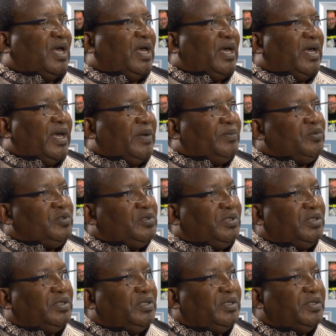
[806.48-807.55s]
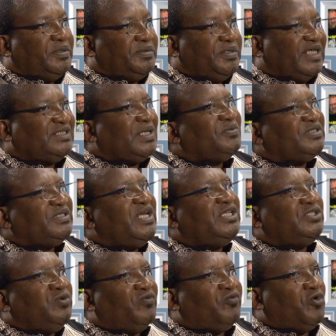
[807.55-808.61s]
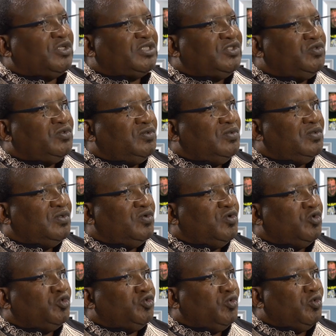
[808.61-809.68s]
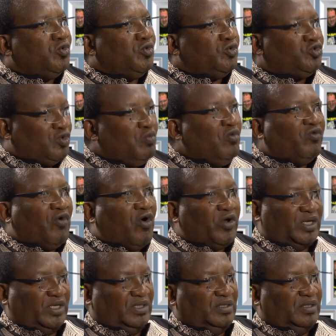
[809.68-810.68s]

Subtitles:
at some stage we've got to move on.